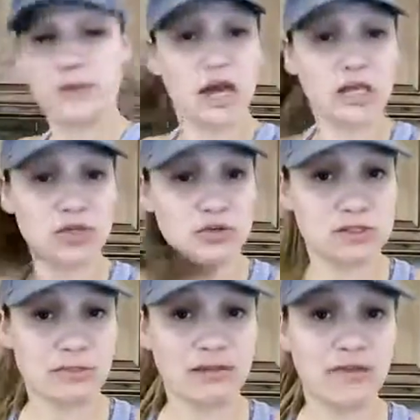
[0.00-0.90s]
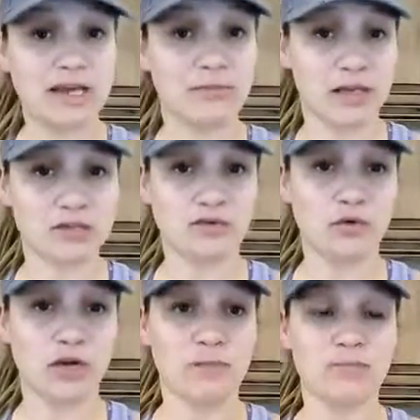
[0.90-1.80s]
I use my Vitamix
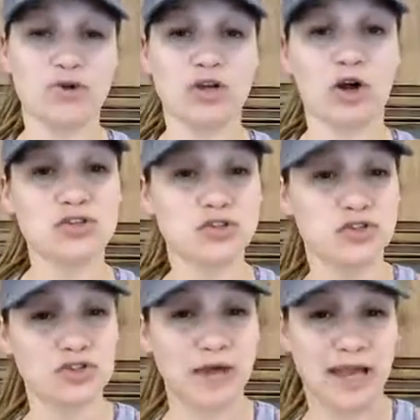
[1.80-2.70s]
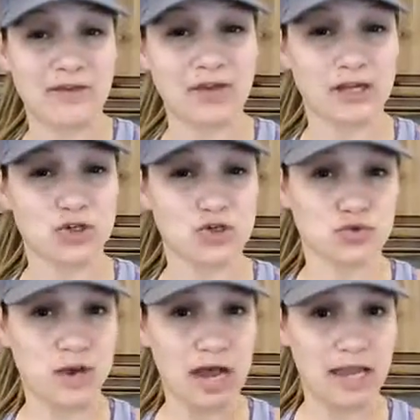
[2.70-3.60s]
for it. You can also I have like a
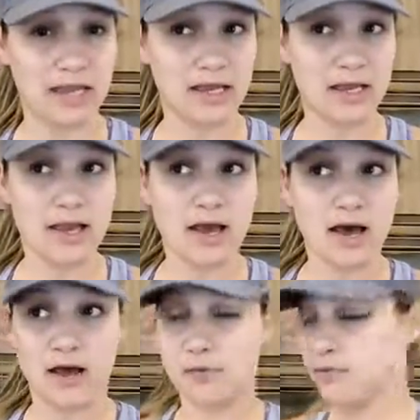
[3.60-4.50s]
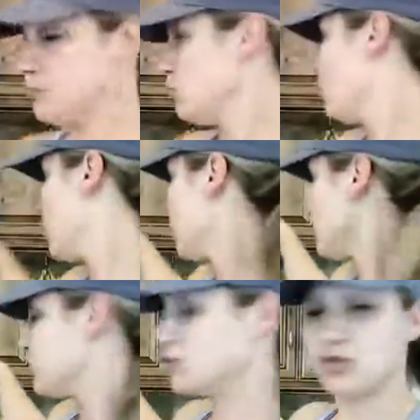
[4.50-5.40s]
dry, where
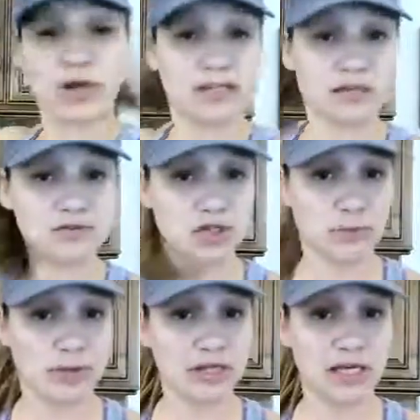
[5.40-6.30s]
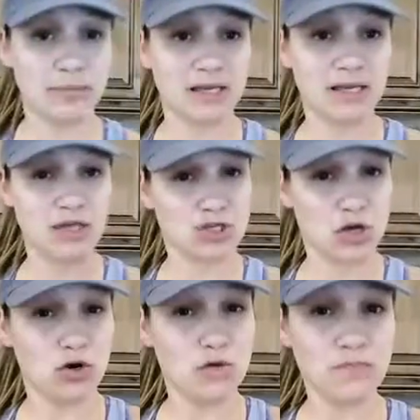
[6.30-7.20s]
you can do dry stuff. So you can make like
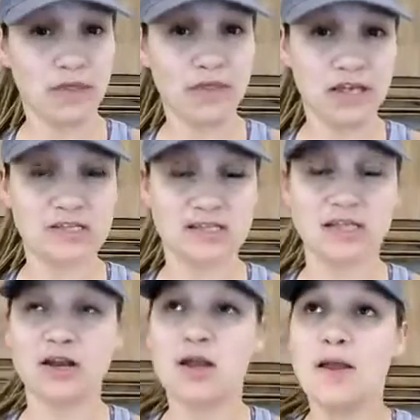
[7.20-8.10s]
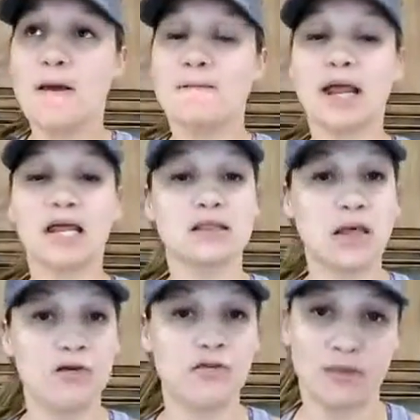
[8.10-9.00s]
dough and things in there. But I
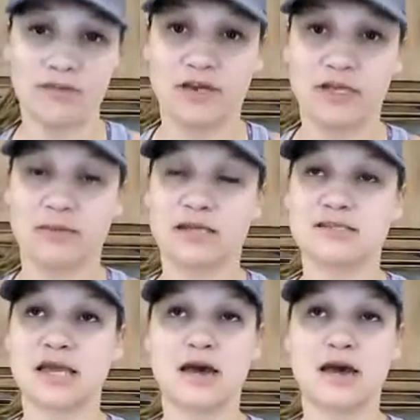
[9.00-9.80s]
love my Vitamix.